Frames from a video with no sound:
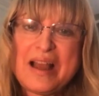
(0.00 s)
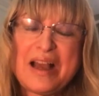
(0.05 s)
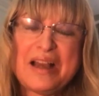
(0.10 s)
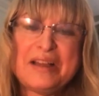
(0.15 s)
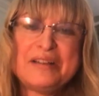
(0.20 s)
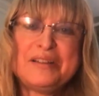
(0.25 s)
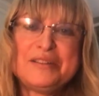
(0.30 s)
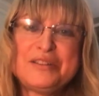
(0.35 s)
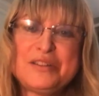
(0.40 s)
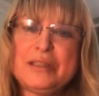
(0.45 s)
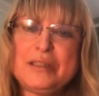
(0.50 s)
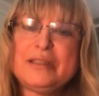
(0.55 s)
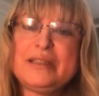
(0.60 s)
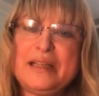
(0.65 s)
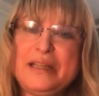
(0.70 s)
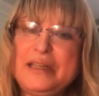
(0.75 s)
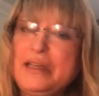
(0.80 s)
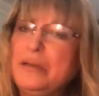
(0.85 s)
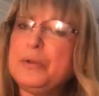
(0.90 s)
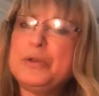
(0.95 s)
And I think
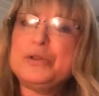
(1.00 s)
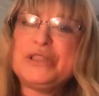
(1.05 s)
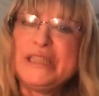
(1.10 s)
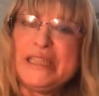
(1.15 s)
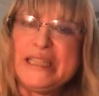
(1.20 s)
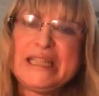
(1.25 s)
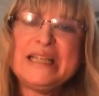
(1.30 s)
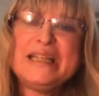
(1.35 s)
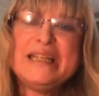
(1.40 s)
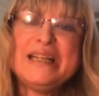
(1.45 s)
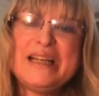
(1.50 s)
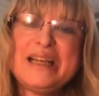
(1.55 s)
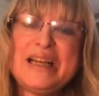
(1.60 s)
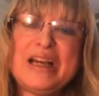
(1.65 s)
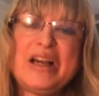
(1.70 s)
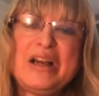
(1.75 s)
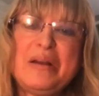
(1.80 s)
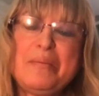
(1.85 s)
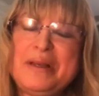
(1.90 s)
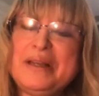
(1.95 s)
anybody
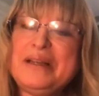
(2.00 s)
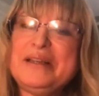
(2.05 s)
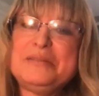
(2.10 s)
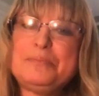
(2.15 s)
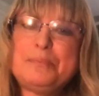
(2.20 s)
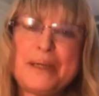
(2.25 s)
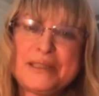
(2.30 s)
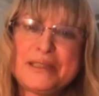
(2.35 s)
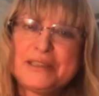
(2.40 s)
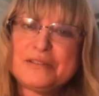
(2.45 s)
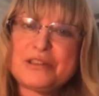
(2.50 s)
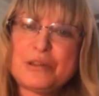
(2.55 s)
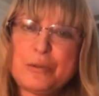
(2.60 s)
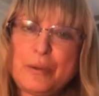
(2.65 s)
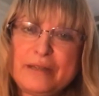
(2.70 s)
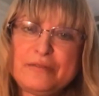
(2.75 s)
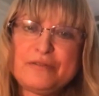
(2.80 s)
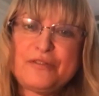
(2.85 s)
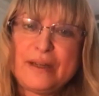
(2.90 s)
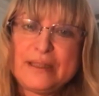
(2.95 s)
is better,
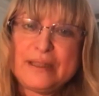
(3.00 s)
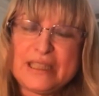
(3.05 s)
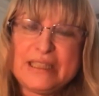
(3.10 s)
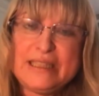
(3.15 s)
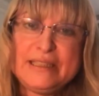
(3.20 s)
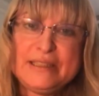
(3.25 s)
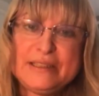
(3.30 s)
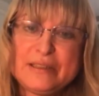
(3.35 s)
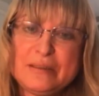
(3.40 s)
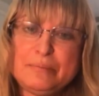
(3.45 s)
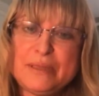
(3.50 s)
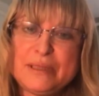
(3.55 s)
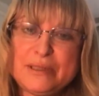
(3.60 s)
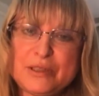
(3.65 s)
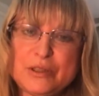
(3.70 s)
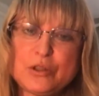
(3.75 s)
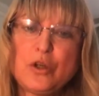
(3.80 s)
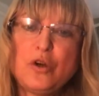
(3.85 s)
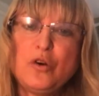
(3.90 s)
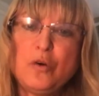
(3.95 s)
quite frankly, than
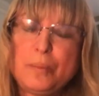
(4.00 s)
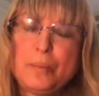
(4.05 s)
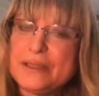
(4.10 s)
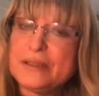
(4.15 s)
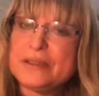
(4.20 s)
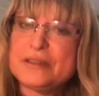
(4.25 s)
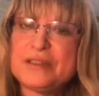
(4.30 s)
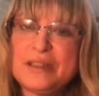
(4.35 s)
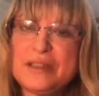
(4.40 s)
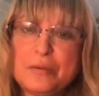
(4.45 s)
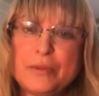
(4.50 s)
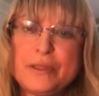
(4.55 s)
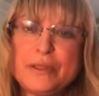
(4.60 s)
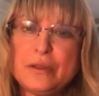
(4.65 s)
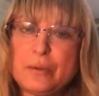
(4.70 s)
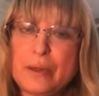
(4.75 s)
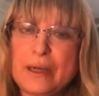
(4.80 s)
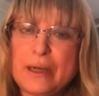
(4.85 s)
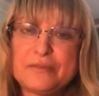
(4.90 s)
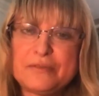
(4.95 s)
Mr. Corbyn. I think we
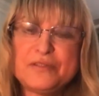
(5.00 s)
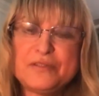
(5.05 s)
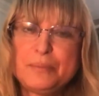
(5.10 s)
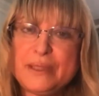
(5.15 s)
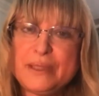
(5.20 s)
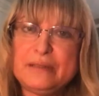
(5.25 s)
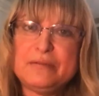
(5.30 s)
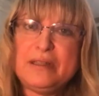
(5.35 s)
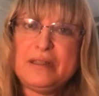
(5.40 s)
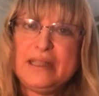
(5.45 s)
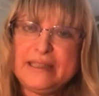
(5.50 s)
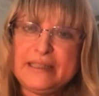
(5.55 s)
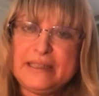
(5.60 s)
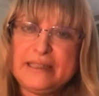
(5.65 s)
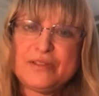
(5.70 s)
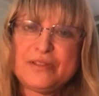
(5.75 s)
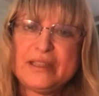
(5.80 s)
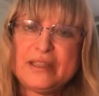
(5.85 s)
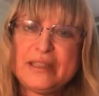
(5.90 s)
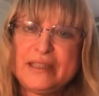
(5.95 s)
all have to be
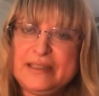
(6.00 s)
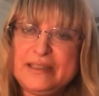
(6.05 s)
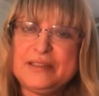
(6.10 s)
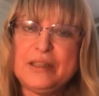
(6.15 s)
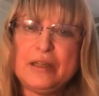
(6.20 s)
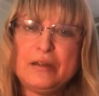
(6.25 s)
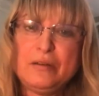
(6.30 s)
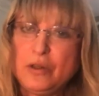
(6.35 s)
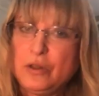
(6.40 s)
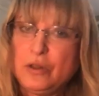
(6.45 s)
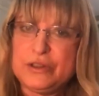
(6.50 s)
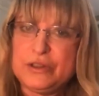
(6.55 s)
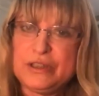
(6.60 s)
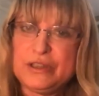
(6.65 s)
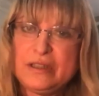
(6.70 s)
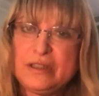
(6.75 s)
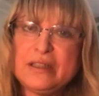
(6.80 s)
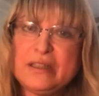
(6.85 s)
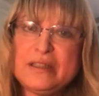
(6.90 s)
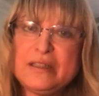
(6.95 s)
relieved that he's no longer
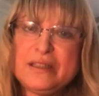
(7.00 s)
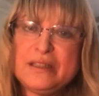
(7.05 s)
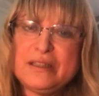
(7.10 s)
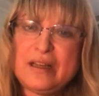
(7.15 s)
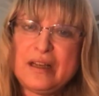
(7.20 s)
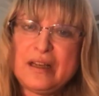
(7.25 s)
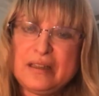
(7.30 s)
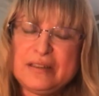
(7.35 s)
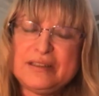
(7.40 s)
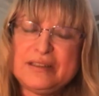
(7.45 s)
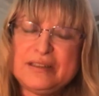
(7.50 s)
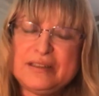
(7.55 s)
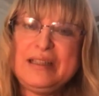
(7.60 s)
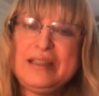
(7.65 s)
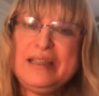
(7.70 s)
the